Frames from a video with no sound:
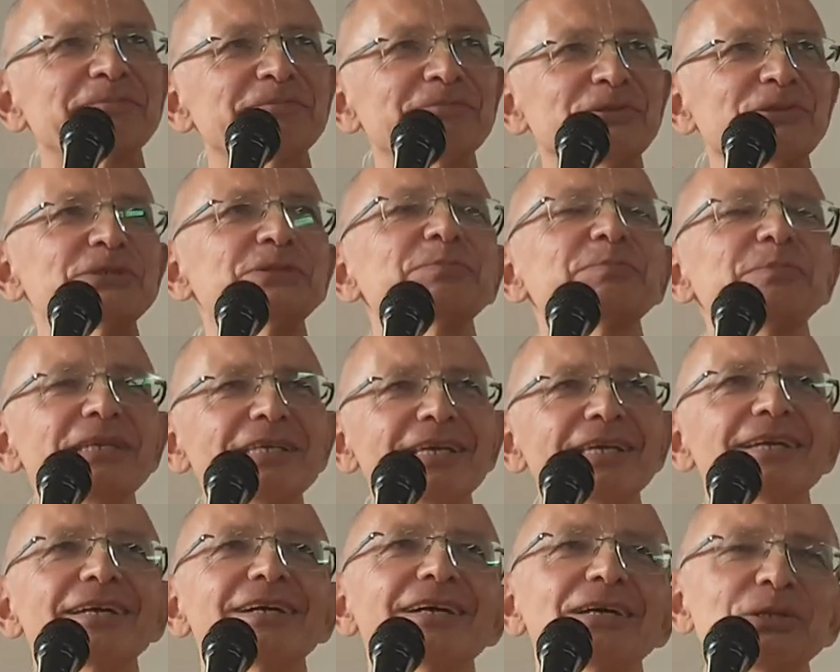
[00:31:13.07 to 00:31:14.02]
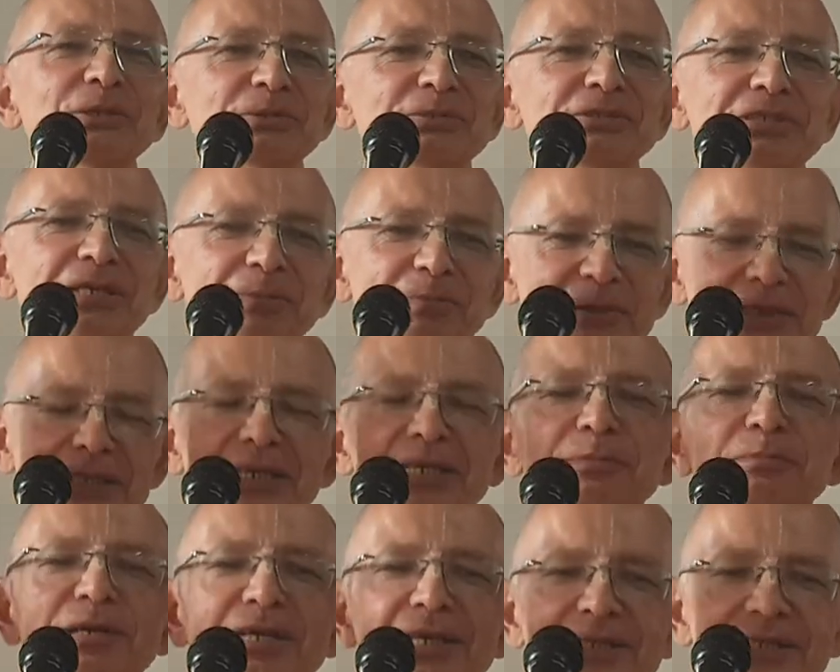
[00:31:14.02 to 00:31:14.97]
was speaking how
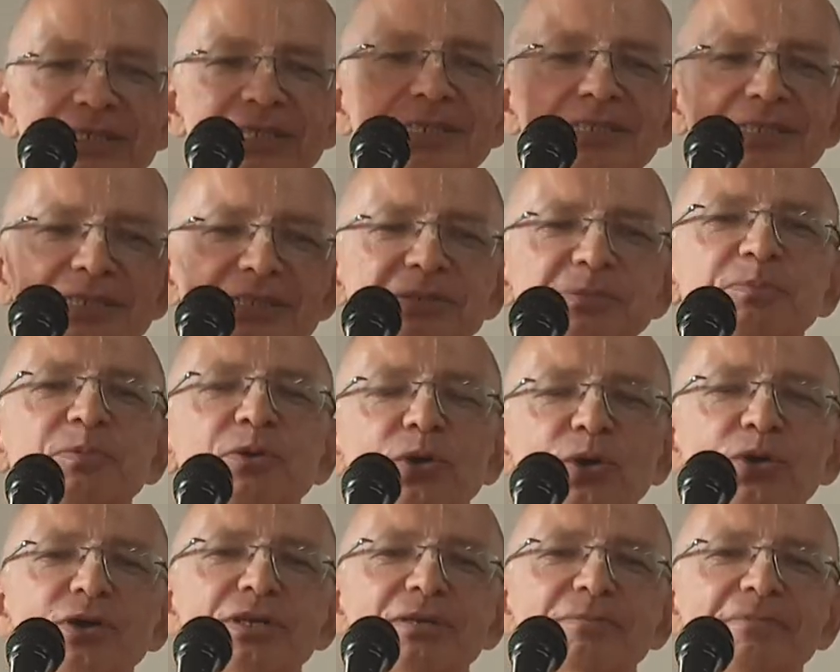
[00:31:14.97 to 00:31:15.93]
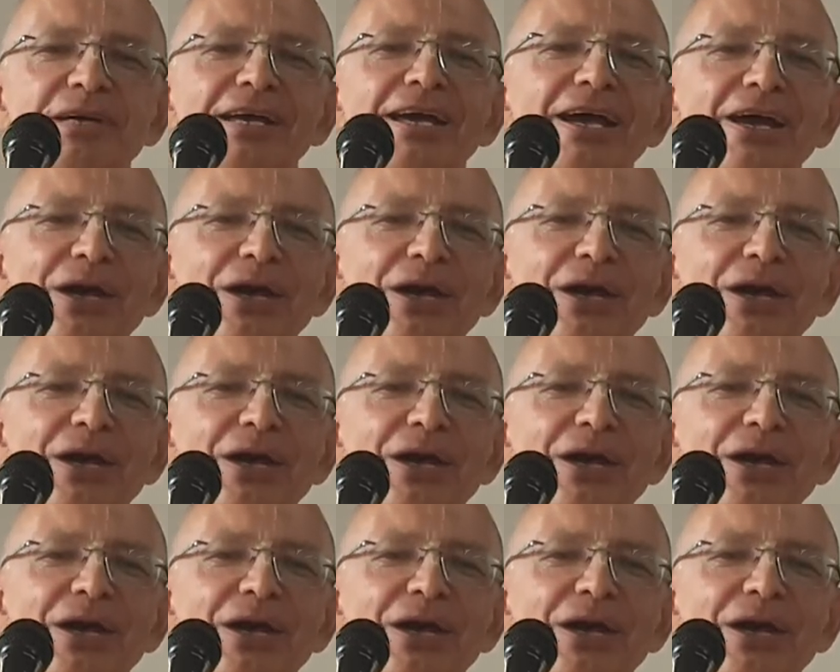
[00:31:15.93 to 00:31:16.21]
Jayapataka Maharaj had this program